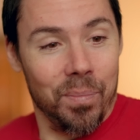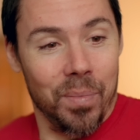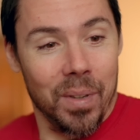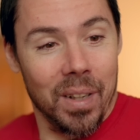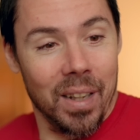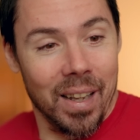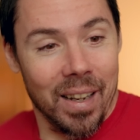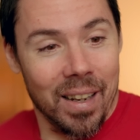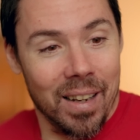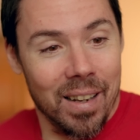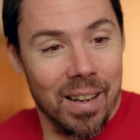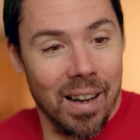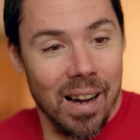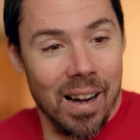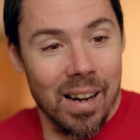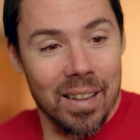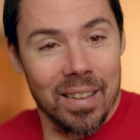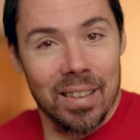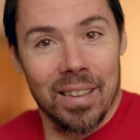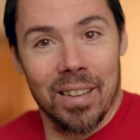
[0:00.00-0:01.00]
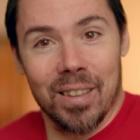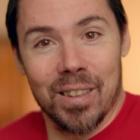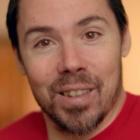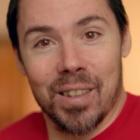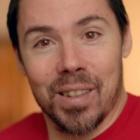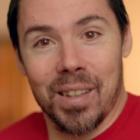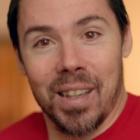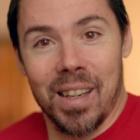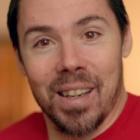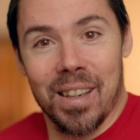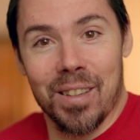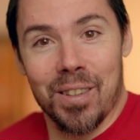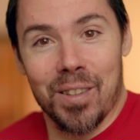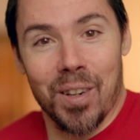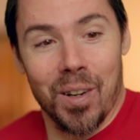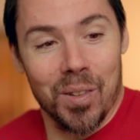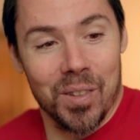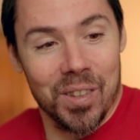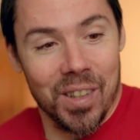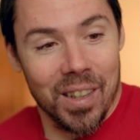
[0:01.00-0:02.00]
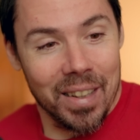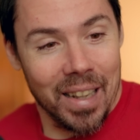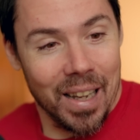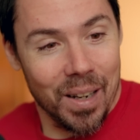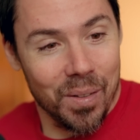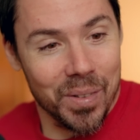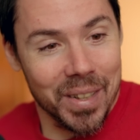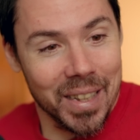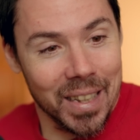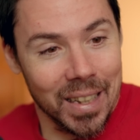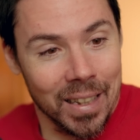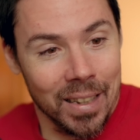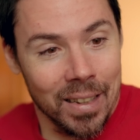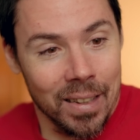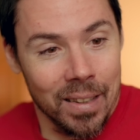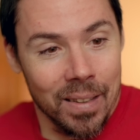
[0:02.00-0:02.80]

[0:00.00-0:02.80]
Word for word: But like, God, the skin tones on that one.